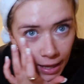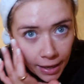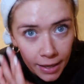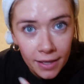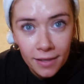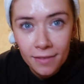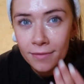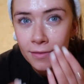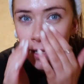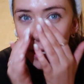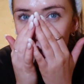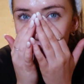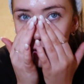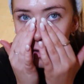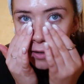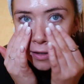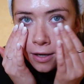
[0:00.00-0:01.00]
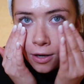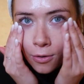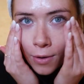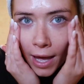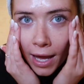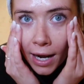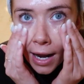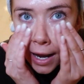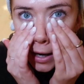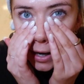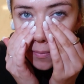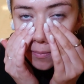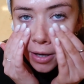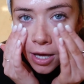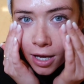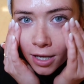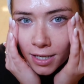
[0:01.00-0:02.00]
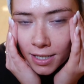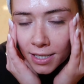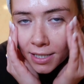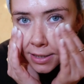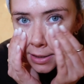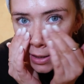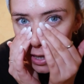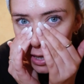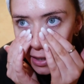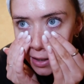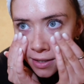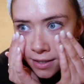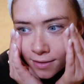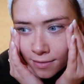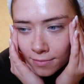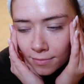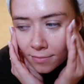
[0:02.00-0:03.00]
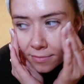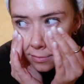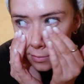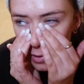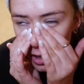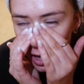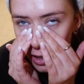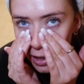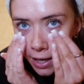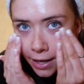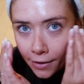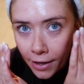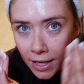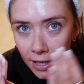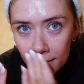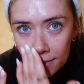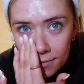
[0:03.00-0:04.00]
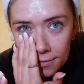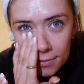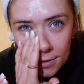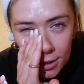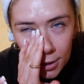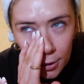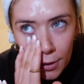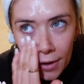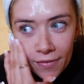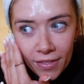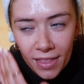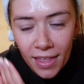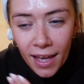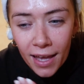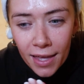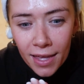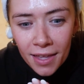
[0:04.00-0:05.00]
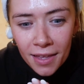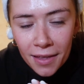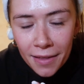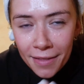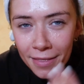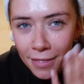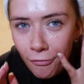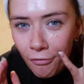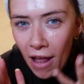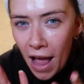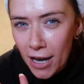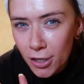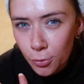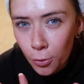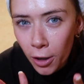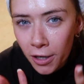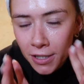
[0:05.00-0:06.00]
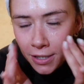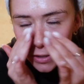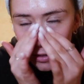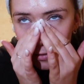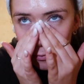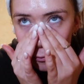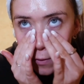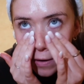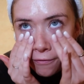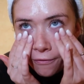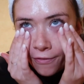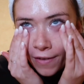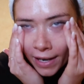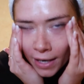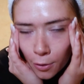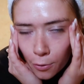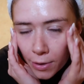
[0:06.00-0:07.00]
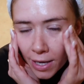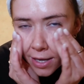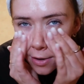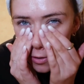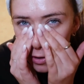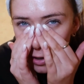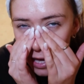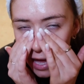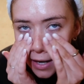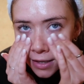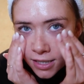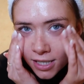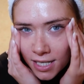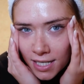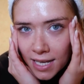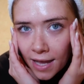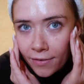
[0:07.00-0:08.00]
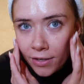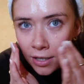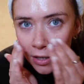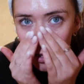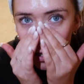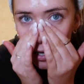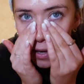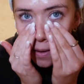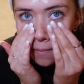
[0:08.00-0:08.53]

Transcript: like okay lighting because I literally don't even think the flash works when videoing on a Canon G7.